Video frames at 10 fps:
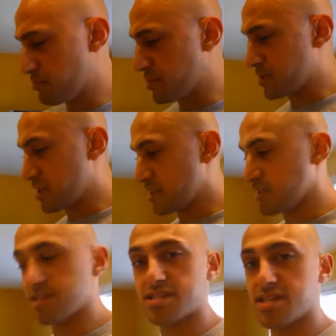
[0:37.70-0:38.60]
but
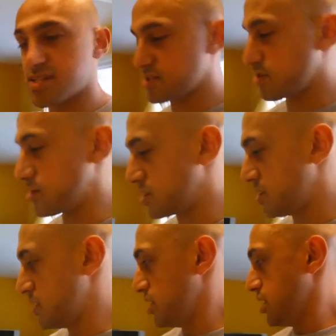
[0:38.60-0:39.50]
let's get
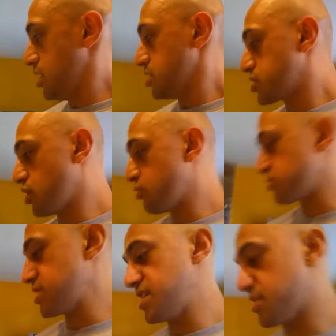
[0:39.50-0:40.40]
started. So
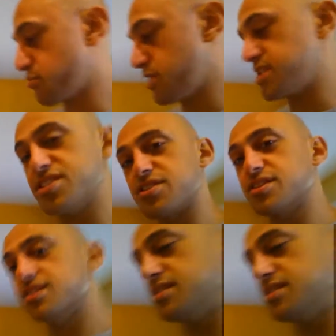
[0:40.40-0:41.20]
the ingredients you're going